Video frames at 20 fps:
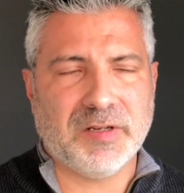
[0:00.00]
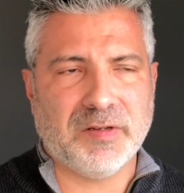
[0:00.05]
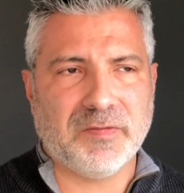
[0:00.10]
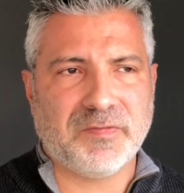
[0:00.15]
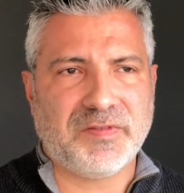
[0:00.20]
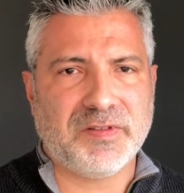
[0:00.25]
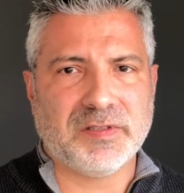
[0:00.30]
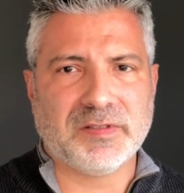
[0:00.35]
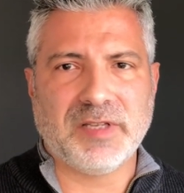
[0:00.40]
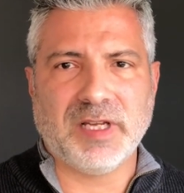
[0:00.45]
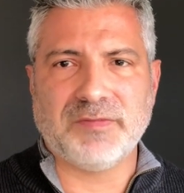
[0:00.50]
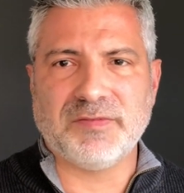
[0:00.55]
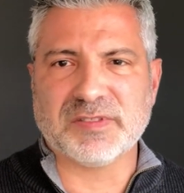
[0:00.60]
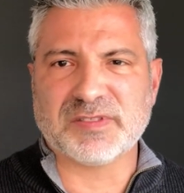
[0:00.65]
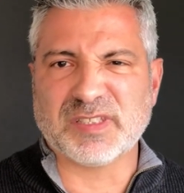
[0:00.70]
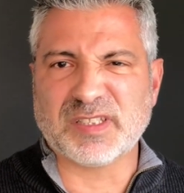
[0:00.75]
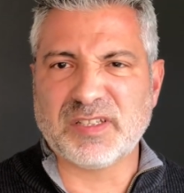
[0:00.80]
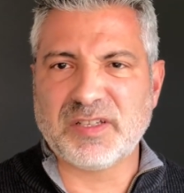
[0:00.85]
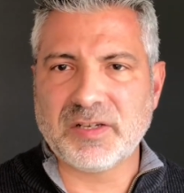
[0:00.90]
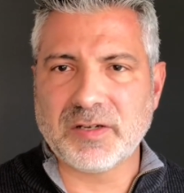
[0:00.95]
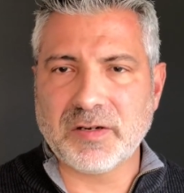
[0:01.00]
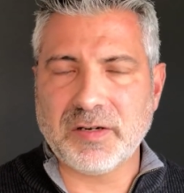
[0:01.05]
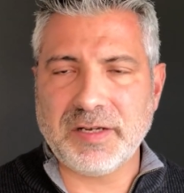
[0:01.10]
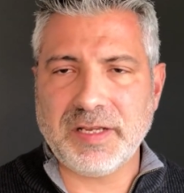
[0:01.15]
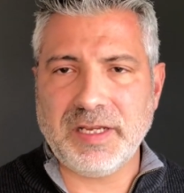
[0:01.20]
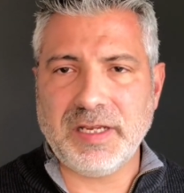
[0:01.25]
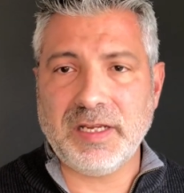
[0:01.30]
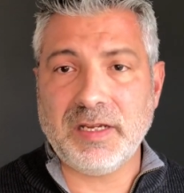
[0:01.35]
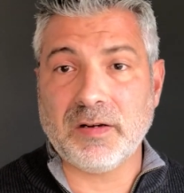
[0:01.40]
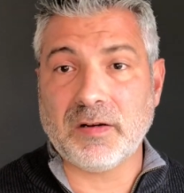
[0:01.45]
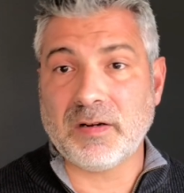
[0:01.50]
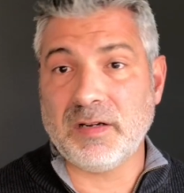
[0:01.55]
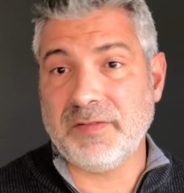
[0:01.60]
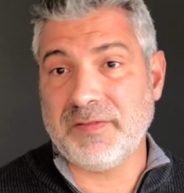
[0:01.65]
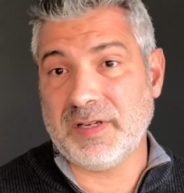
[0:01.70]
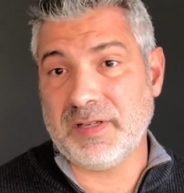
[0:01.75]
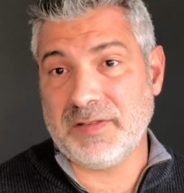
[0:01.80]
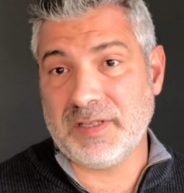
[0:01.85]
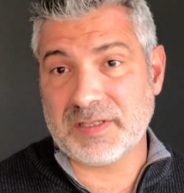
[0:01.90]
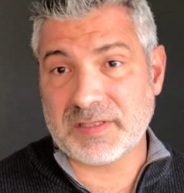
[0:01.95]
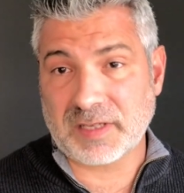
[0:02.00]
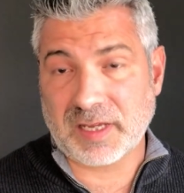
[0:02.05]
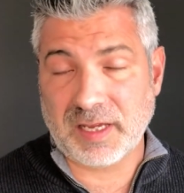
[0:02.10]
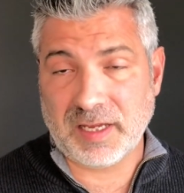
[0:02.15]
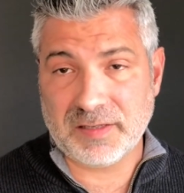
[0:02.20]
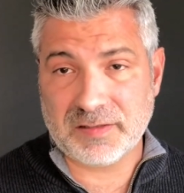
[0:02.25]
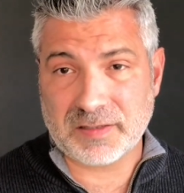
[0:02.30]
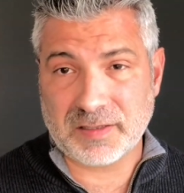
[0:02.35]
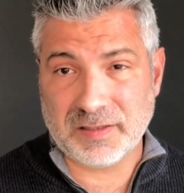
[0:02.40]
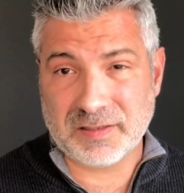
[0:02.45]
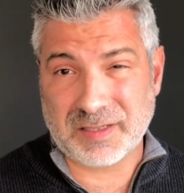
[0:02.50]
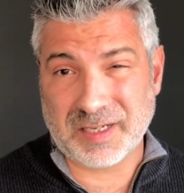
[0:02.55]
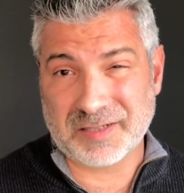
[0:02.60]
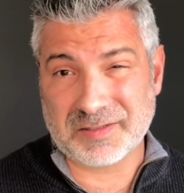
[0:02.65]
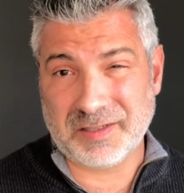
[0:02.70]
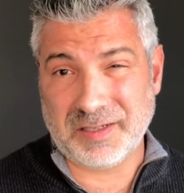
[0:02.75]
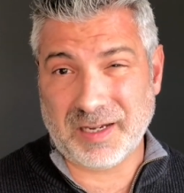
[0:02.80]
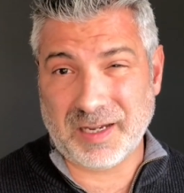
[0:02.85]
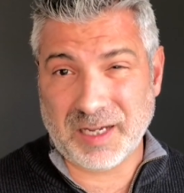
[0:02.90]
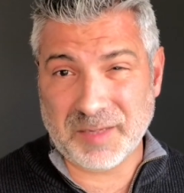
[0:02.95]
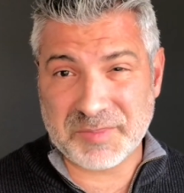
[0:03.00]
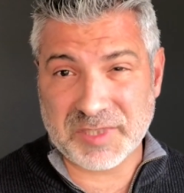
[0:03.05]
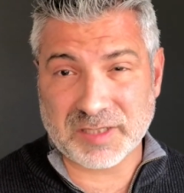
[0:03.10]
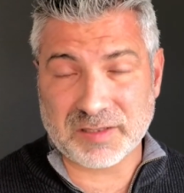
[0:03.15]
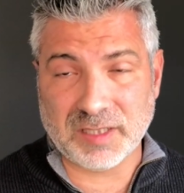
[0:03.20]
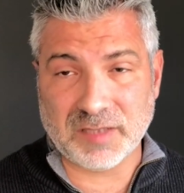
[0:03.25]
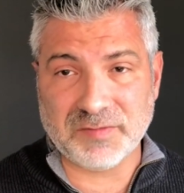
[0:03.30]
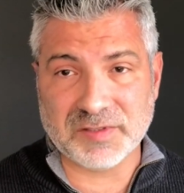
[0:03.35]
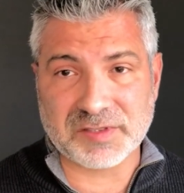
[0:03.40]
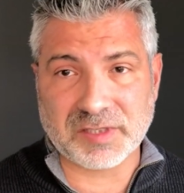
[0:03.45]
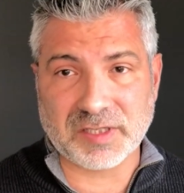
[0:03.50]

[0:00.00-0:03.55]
field level security, or even in this instance actually object level